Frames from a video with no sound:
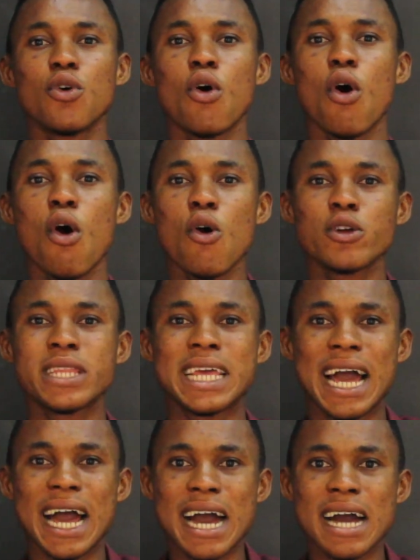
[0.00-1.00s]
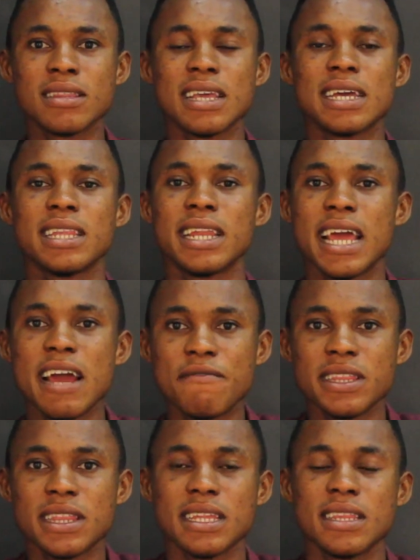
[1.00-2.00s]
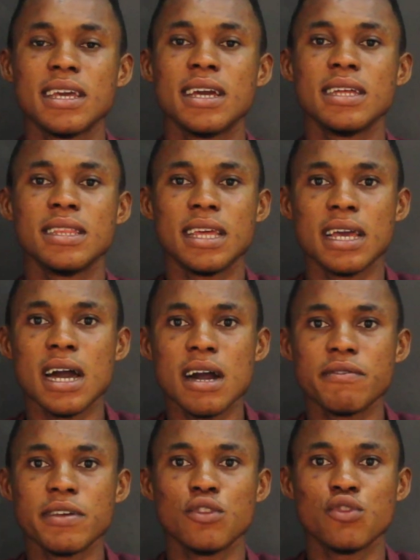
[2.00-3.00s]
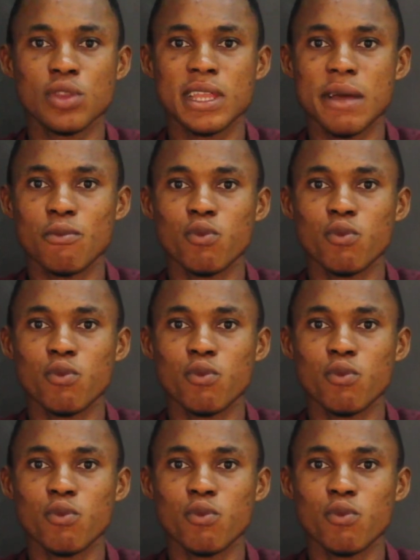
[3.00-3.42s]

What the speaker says: all their heart and then everything they have into them